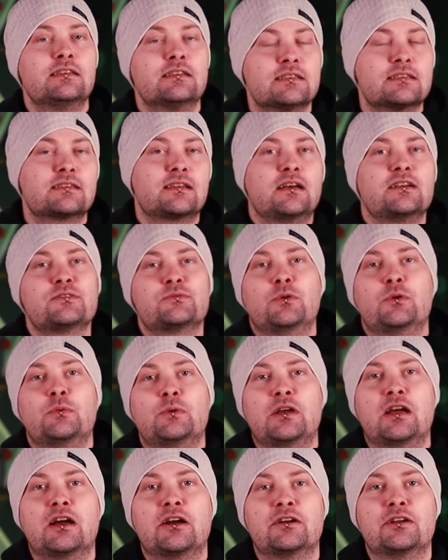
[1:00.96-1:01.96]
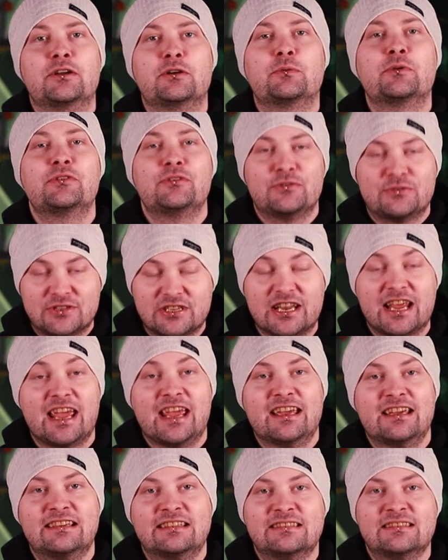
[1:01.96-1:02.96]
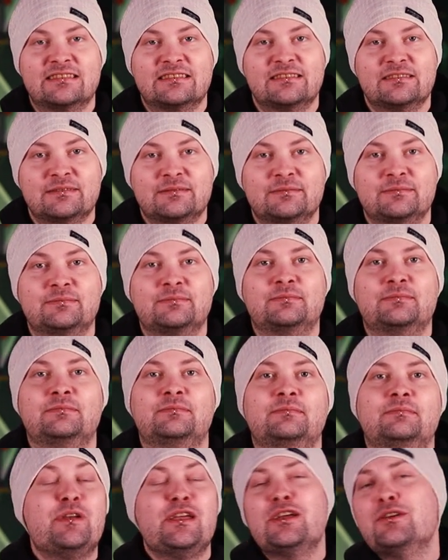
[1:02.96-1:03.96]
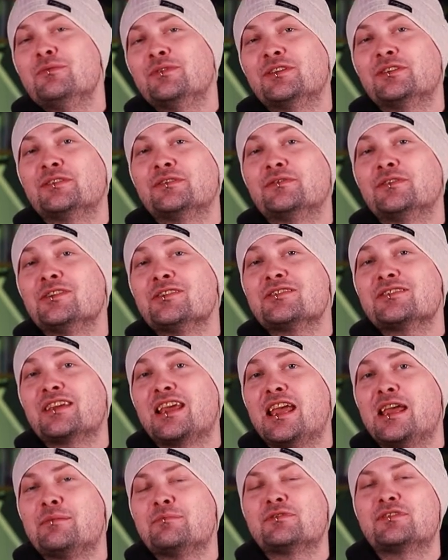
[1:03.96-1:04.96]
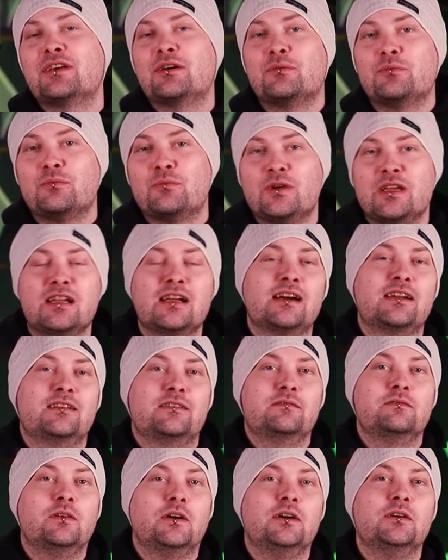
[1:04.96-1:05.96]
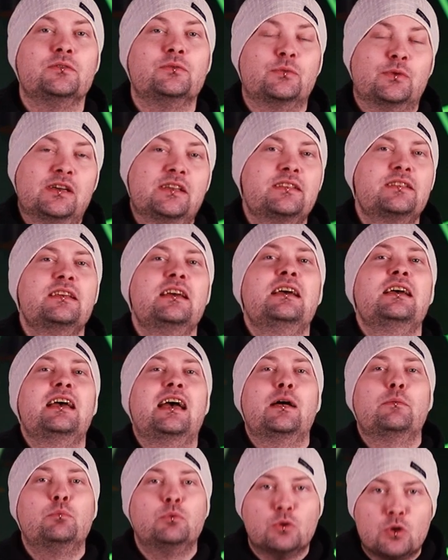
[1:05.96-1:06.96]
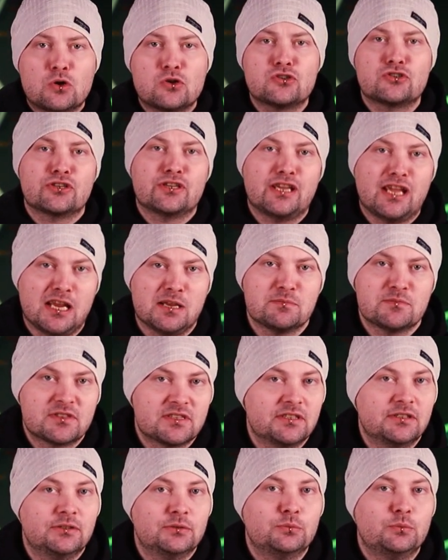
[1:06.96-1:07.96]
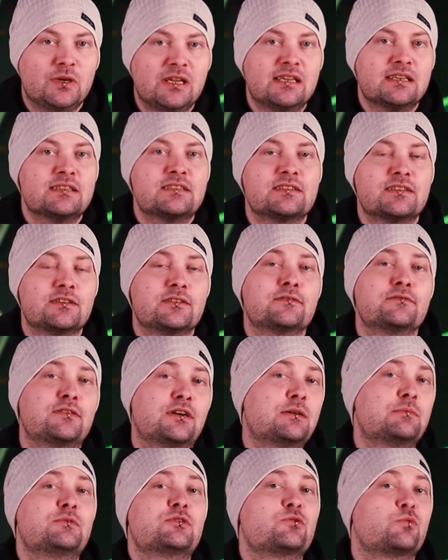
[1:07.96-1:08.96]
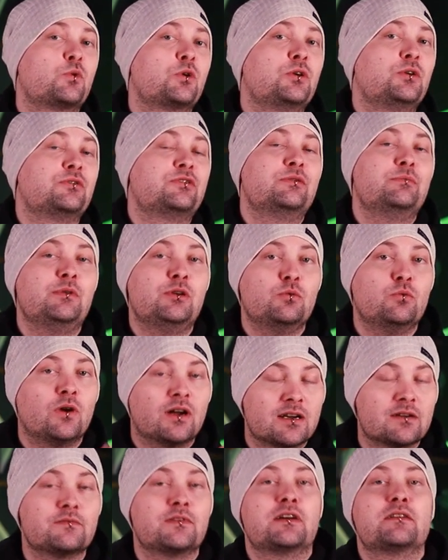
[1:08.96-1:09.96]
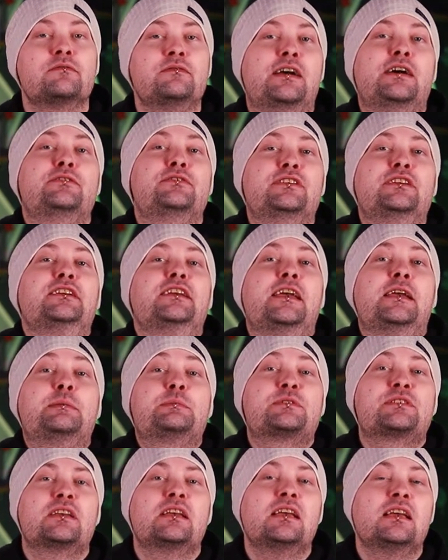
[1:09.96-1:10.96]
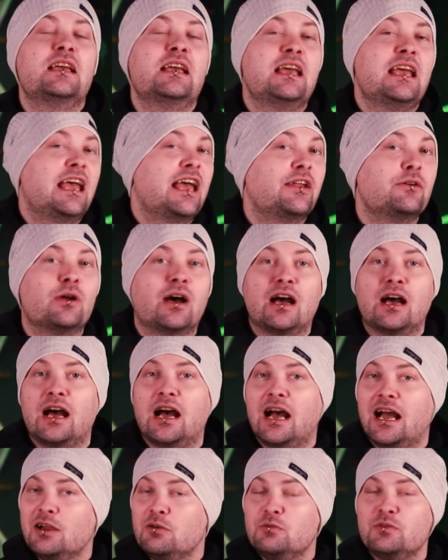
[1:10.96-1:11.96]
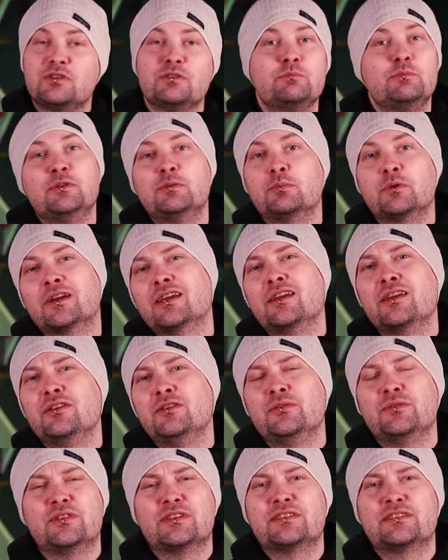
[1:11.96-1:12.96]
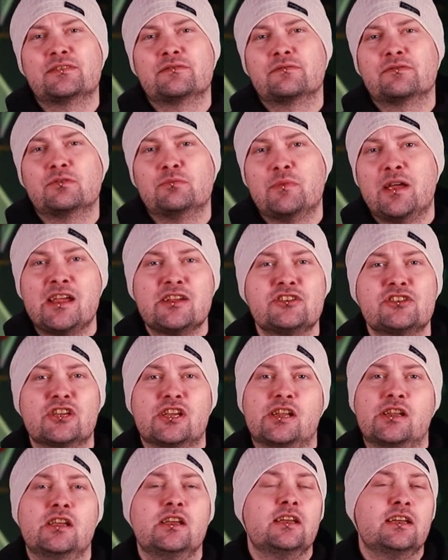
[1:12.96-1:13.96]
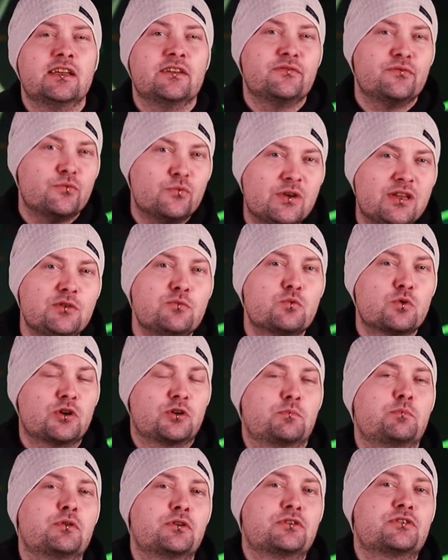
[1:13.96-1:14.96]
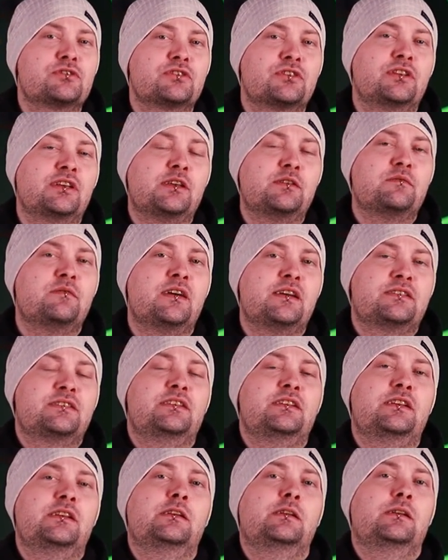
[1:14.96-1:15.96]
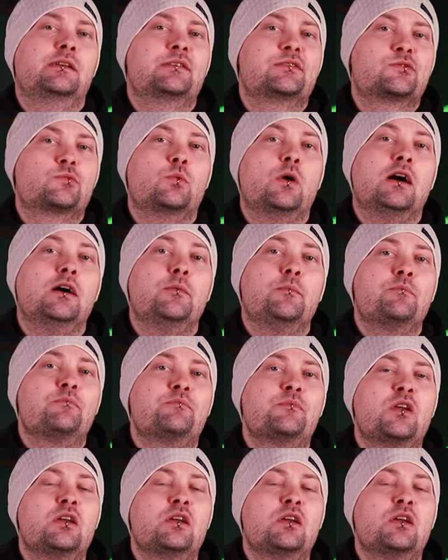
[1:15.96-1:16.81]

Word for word: to discuss what we are here with you today. Being one of the first games that we got involved with at Blue Ocean Games Guild, we consider Farmers World to be one of our founding games. And I wouldn't be bringing you this information if we weren't personally invested in it as well.